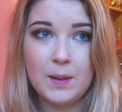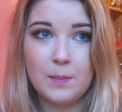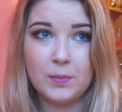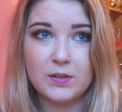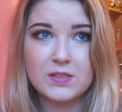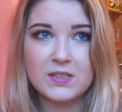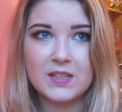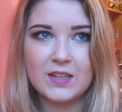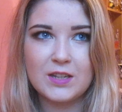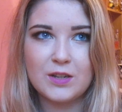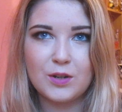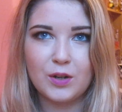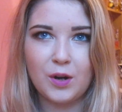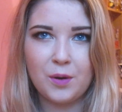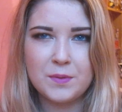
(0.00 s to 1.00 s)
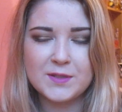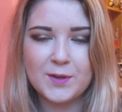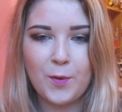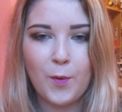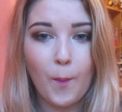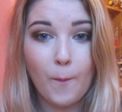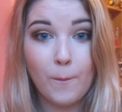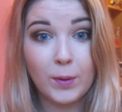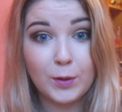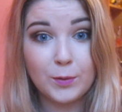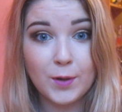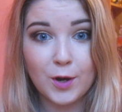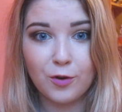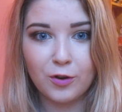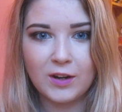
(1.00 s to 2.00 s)
Plus like you could always go
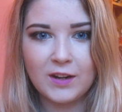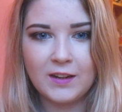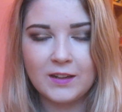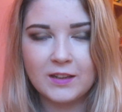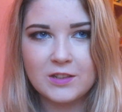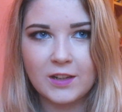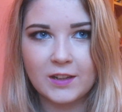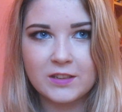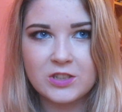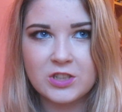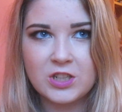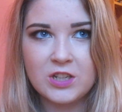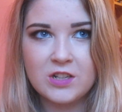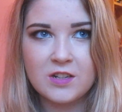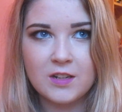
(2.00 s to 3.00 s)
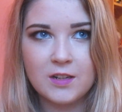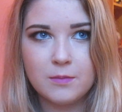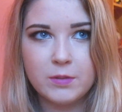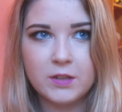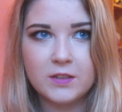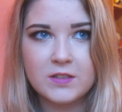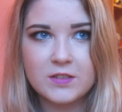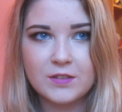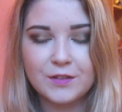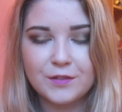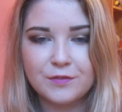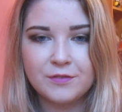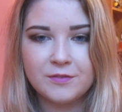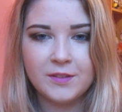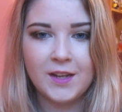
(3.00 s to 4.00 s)
bluey greeny and like cheat a little bit and
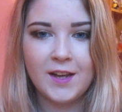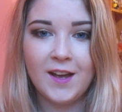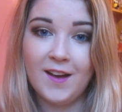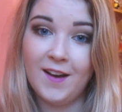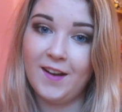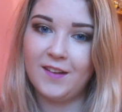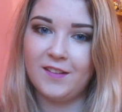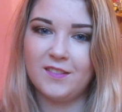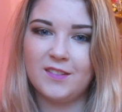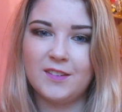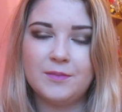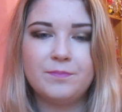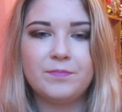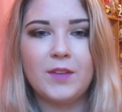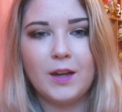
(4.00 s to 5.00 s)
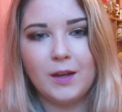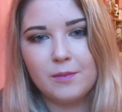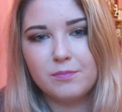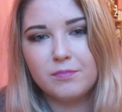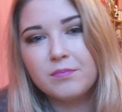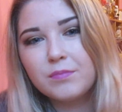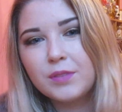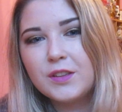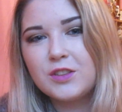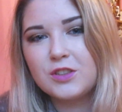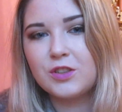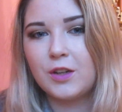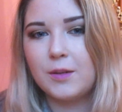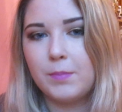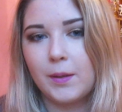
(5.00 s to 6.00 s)
stuff. I don't know. I'm pretty
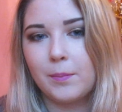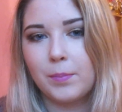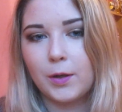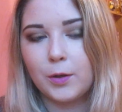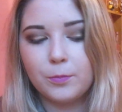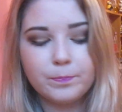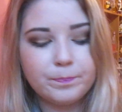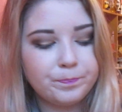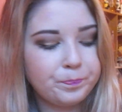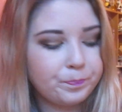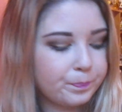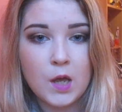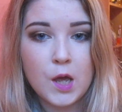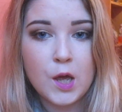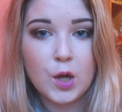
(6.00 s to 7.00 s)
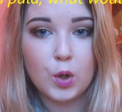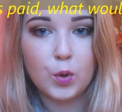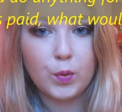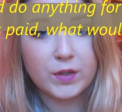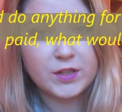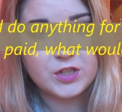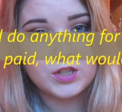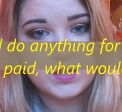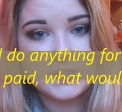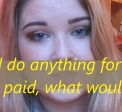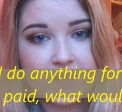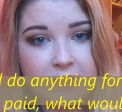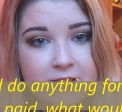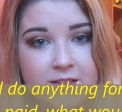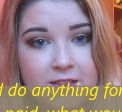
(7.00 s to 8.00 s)
sure I picked blue. Question
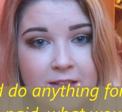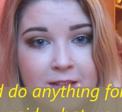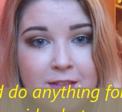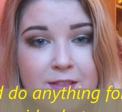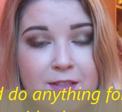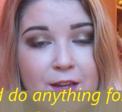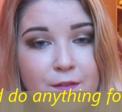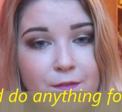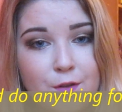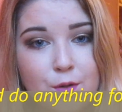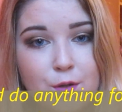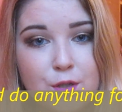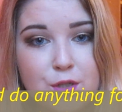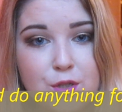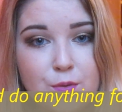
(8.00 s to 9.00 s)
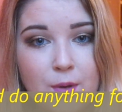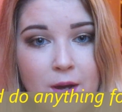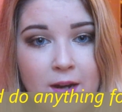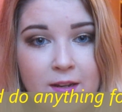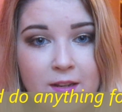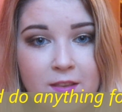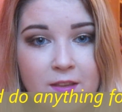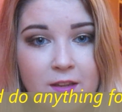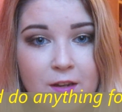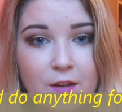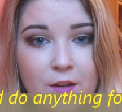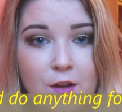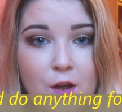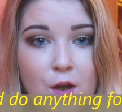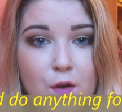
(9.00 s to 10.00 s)
6 is, if you could do
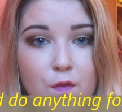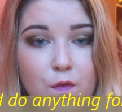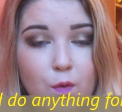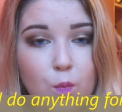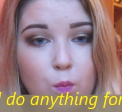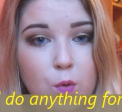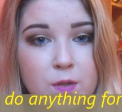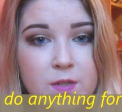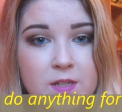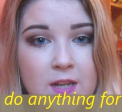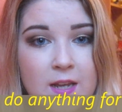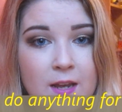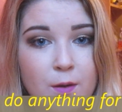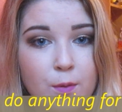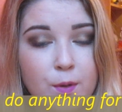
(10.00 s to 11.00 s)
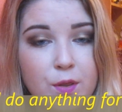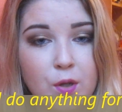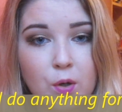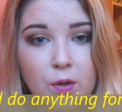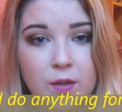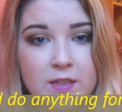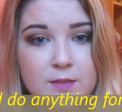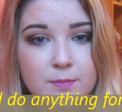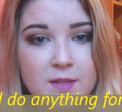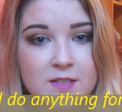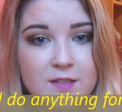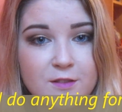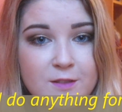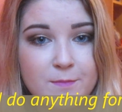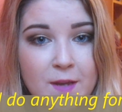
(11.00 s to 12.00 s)
anything for one day with all
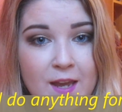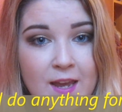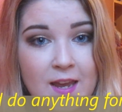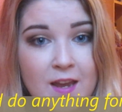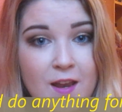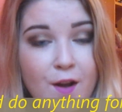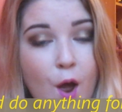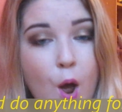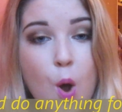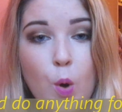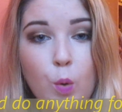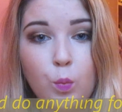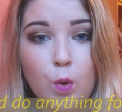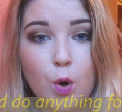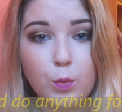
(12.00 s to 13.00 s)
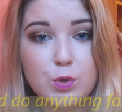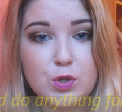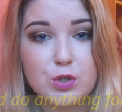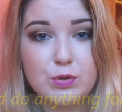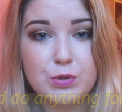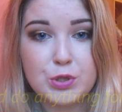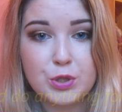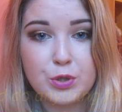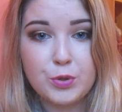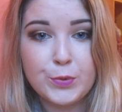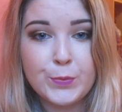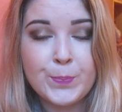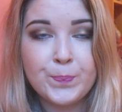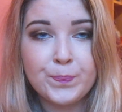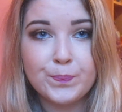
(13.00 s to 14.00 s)
expenses paid, what would you do?